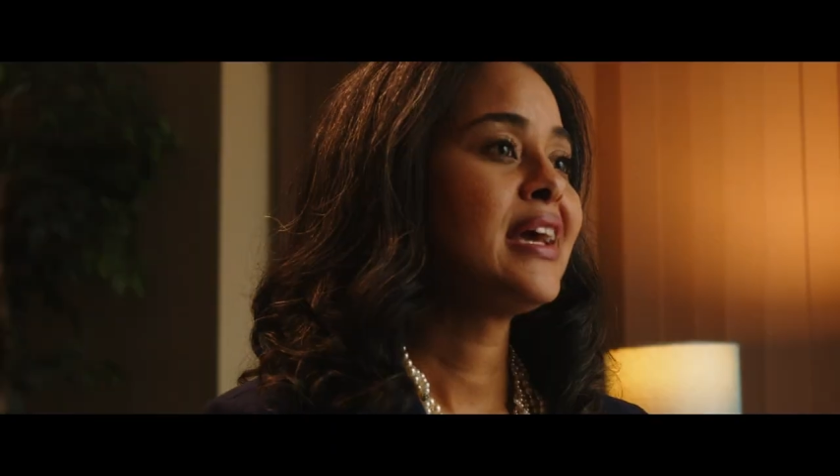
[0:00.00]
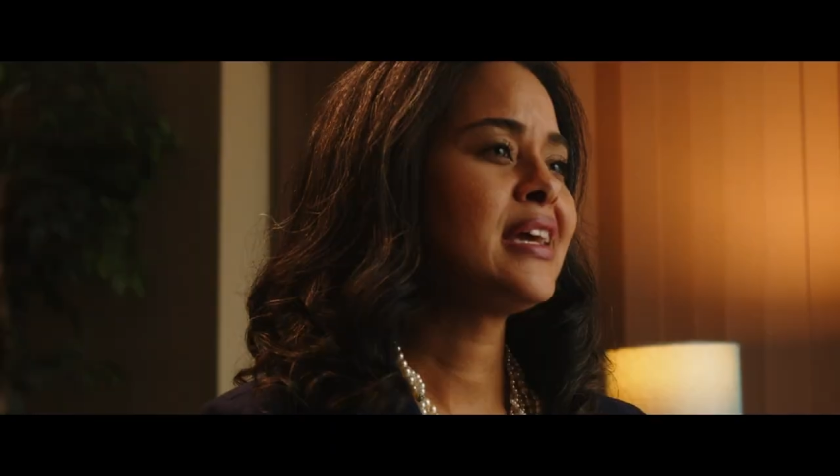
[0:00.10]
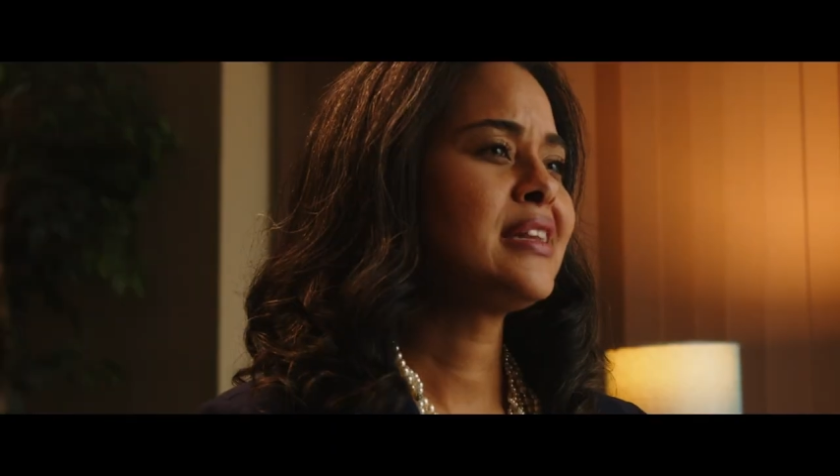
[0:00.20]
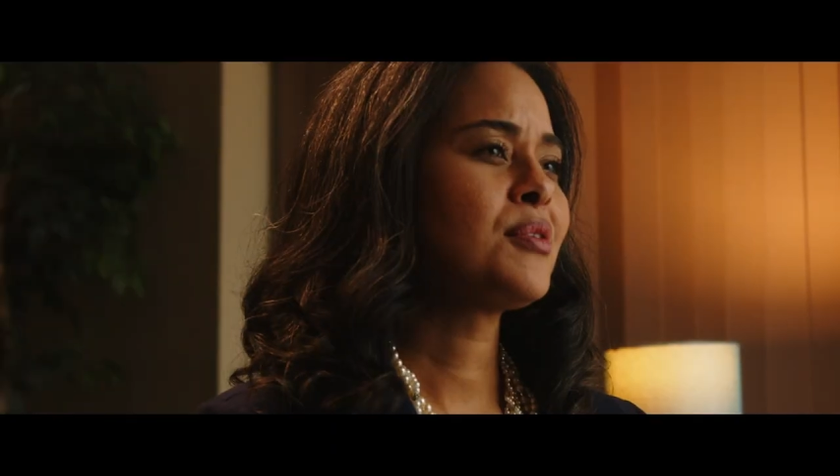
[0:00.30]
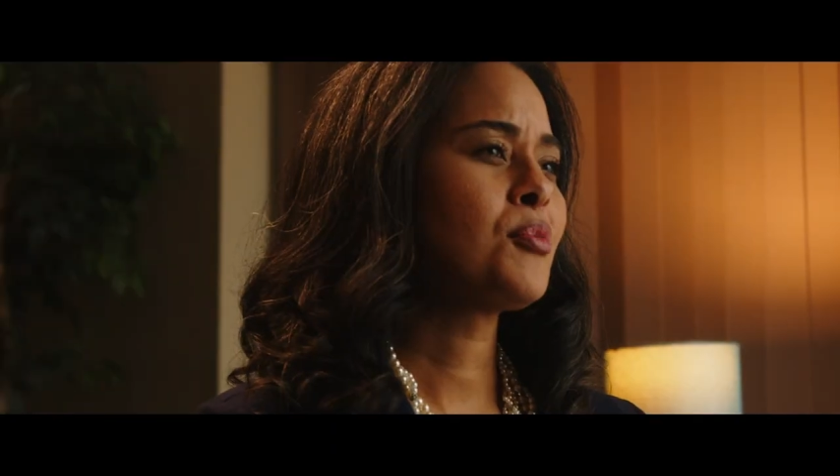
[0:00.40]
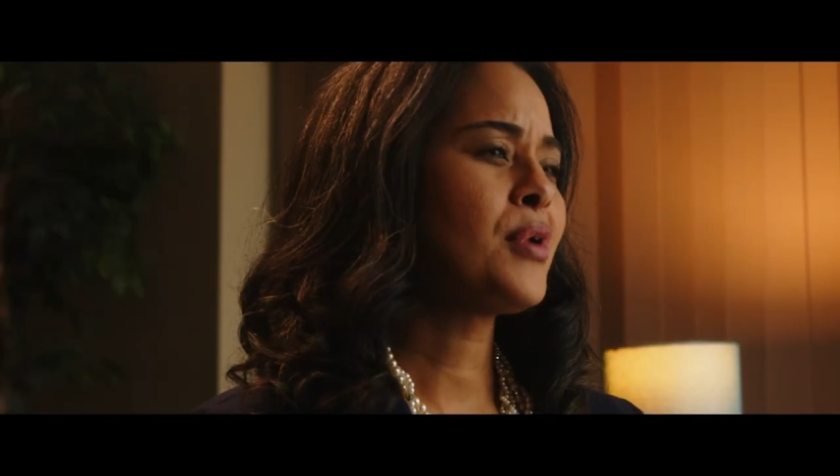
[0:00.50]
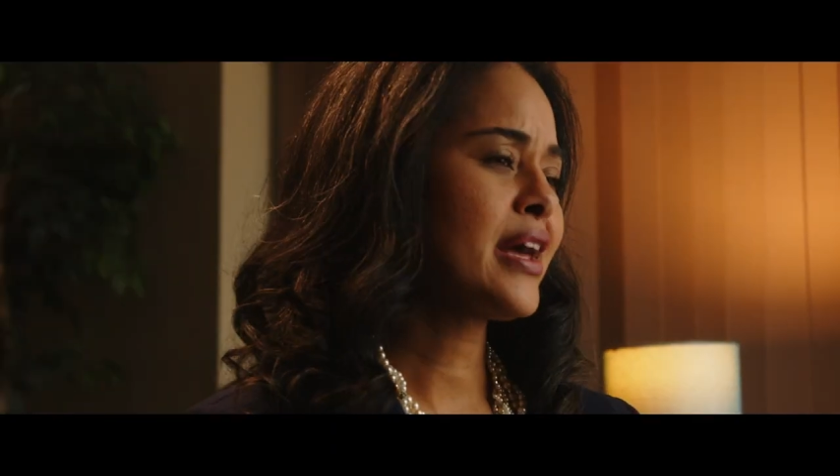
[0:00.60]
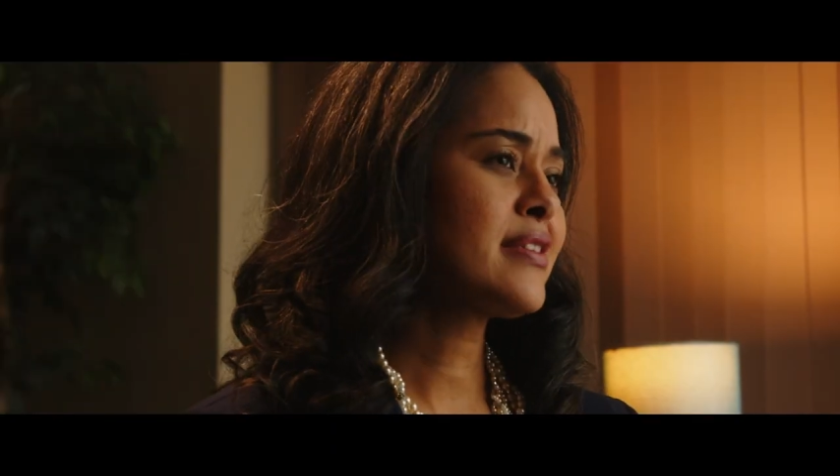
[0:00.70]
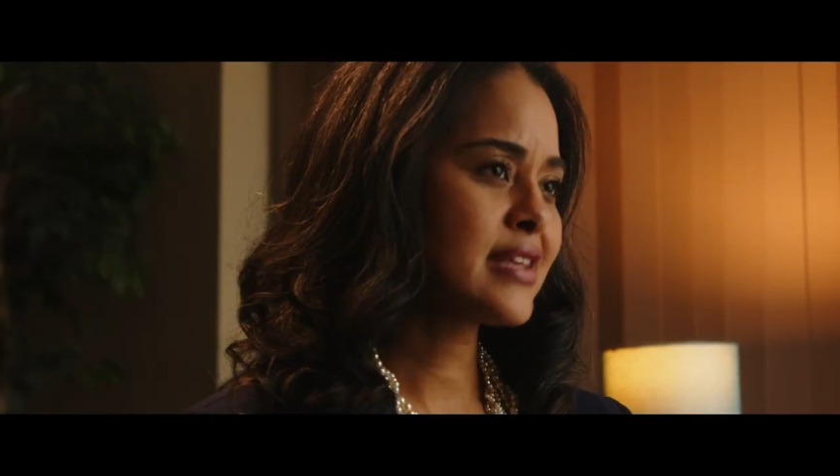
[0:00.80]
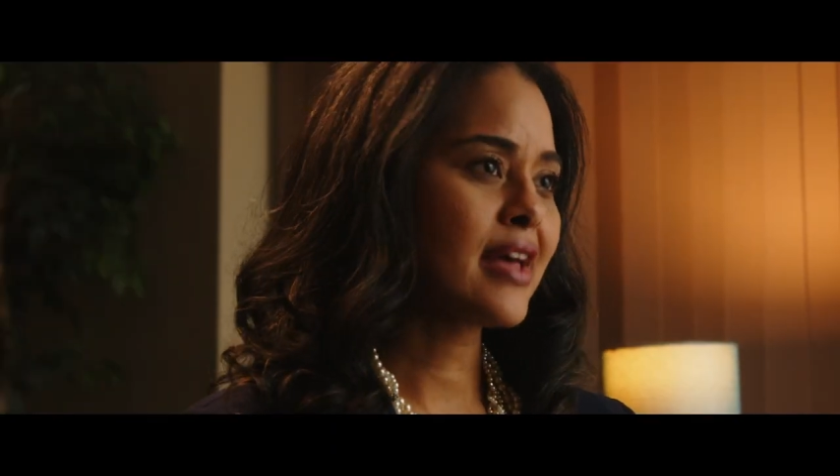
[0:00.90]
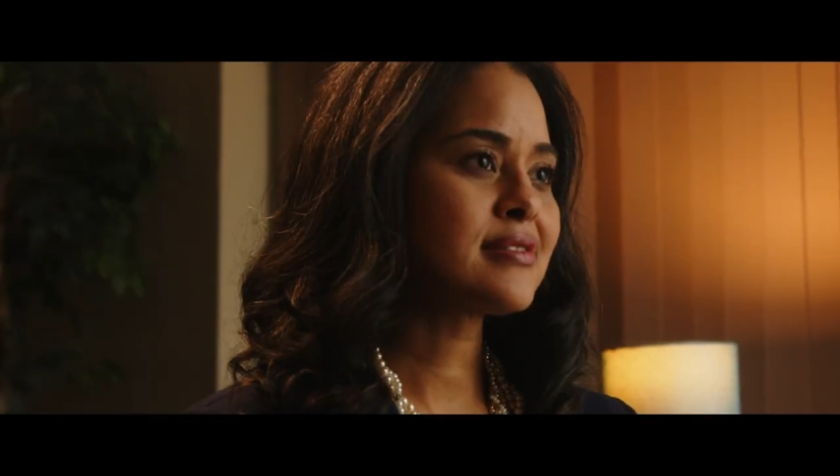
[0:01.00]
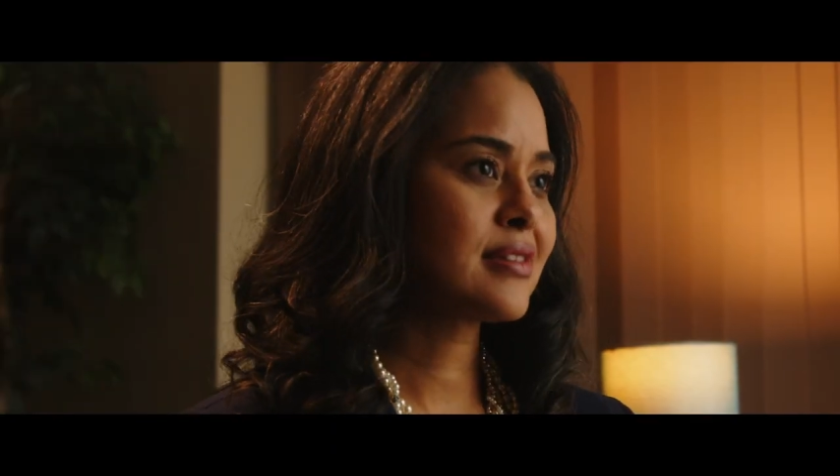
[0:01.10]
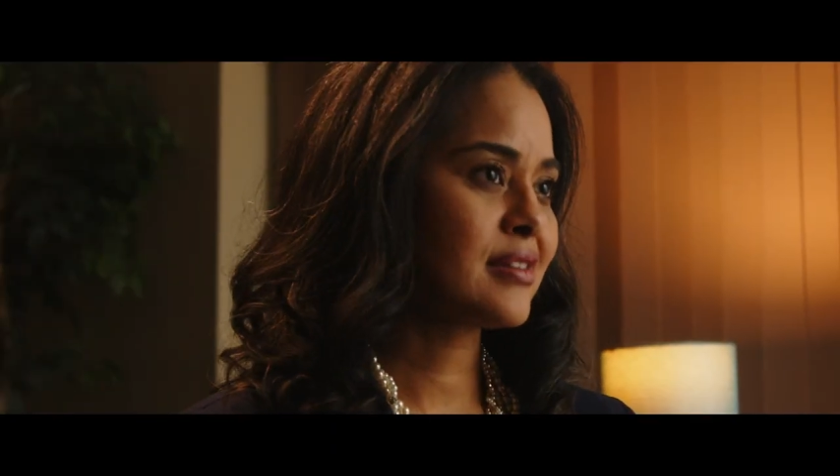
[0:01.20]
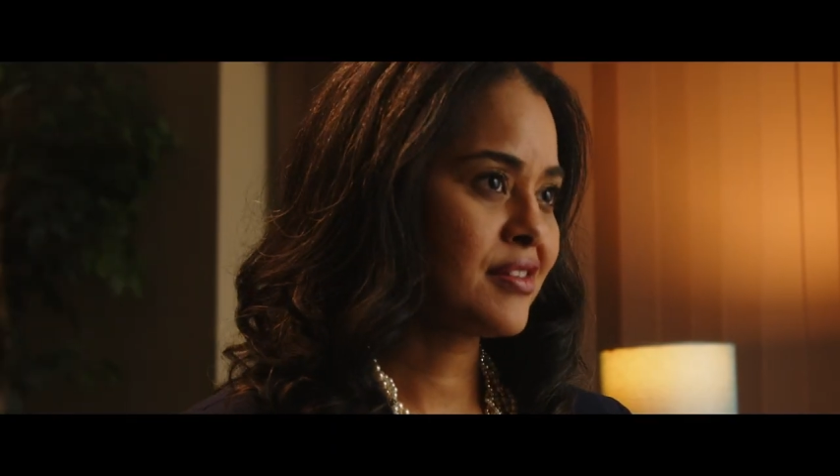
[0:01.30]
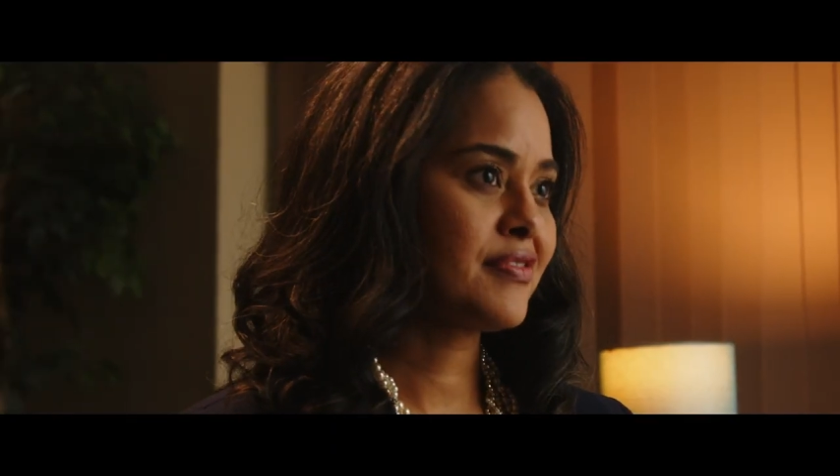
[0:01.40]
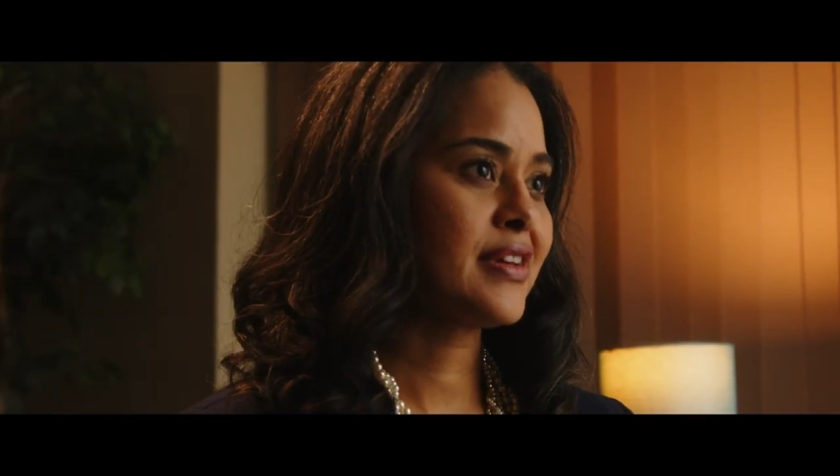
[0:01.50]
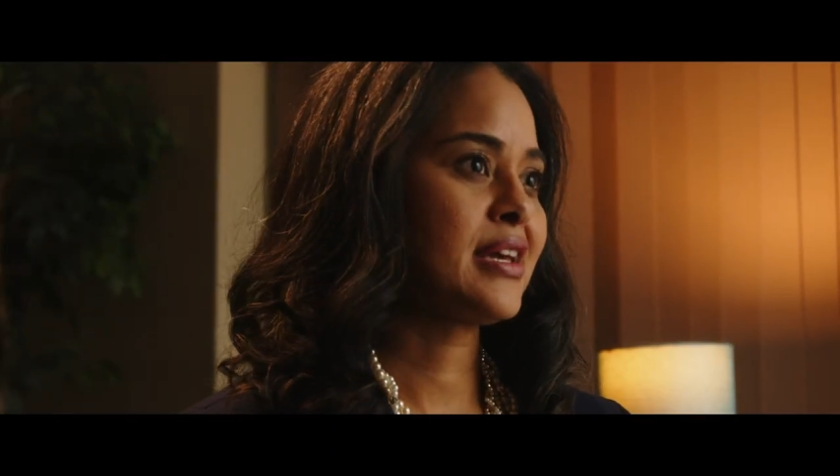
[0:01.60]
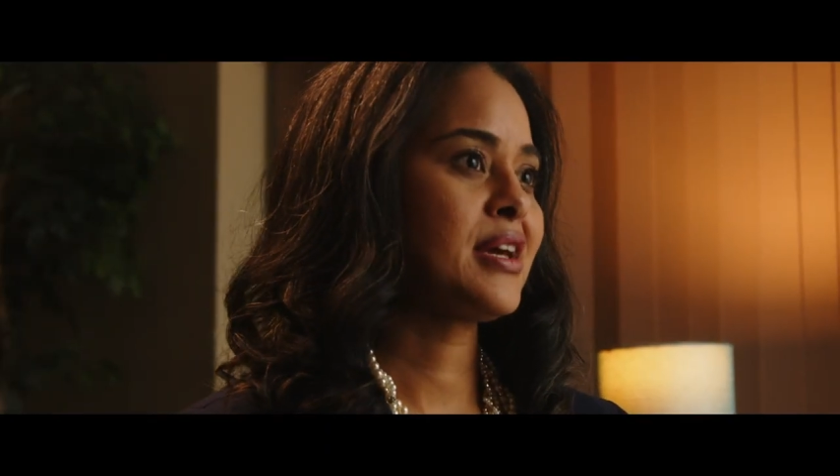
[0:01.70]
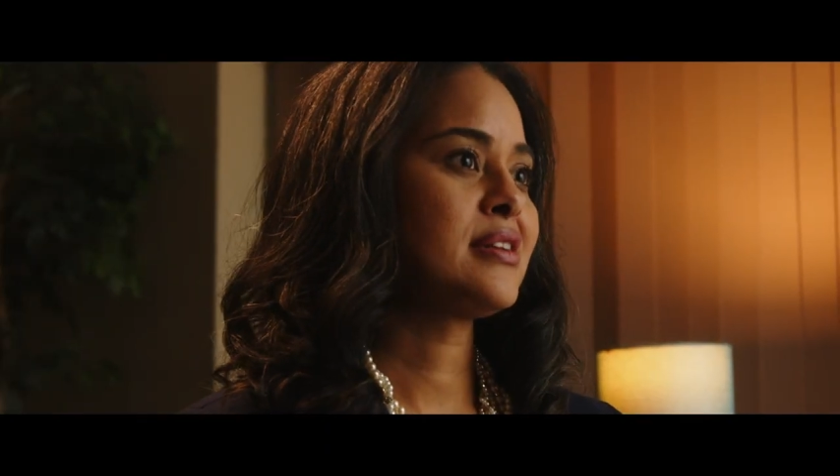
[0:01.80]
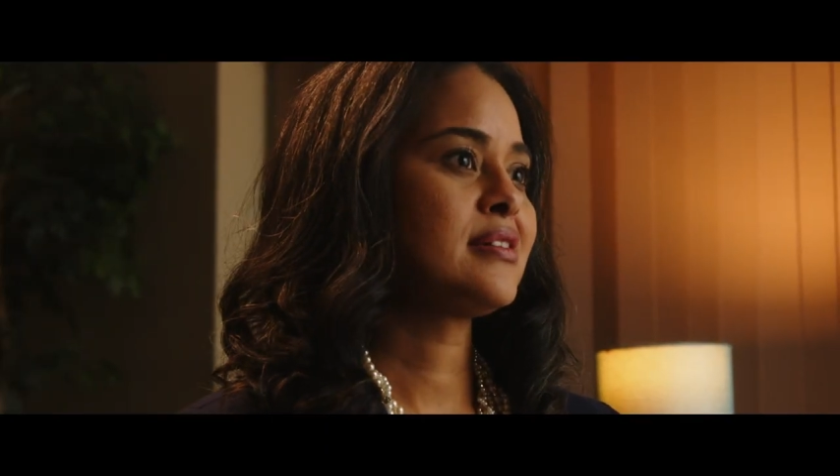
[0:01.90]
And why is that
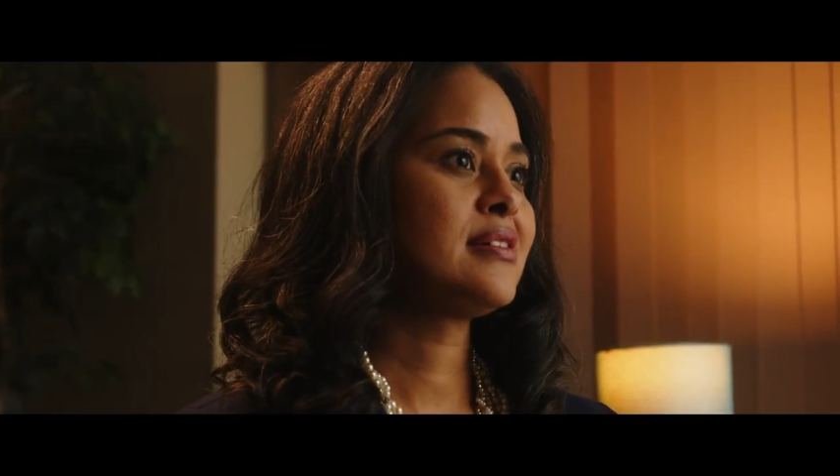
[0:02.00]
significant?